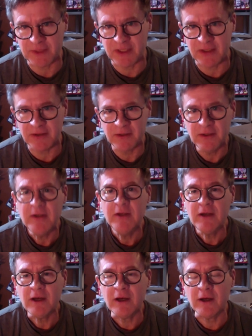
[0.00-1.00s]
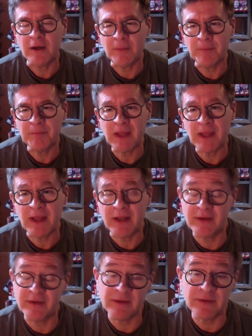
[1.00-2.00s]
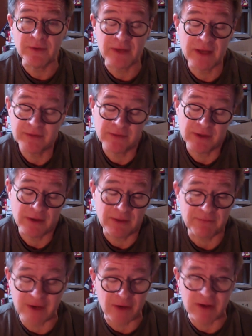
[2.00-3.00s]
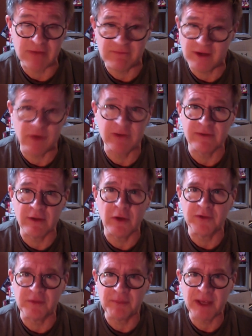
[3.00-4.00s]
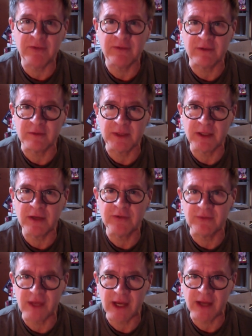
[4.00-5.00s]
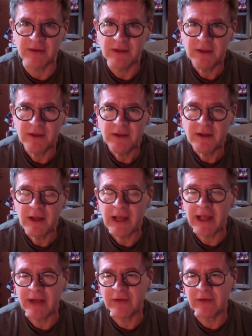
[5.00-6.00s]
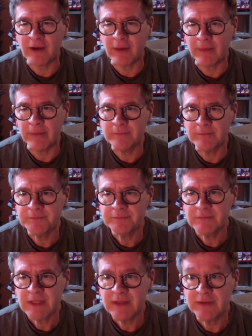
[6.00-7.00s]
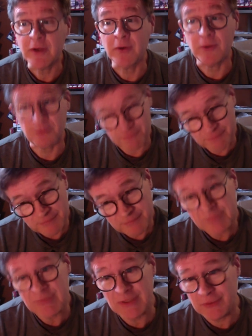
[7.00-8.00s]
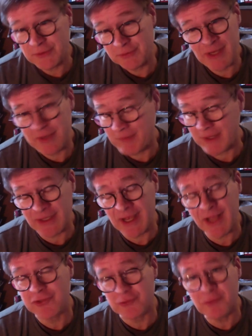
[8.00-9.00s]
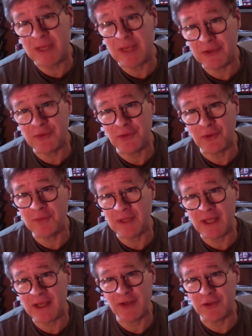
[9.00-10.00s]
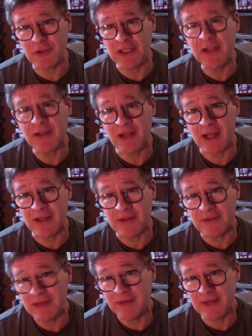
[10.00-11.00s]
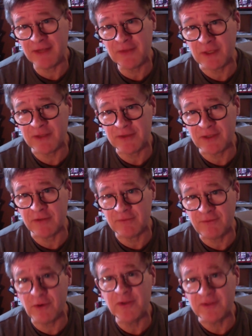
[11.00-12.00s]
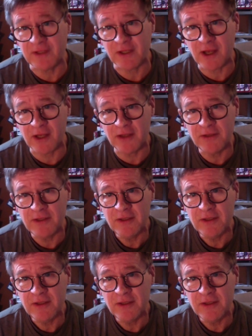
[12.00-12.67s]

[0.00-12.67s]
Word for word: me. Um, and so that you know, I'm very very slow as a penciler because of that. And um, so it was my my college roommate who told me I had a good ink line, and, and that's what I started focusing on.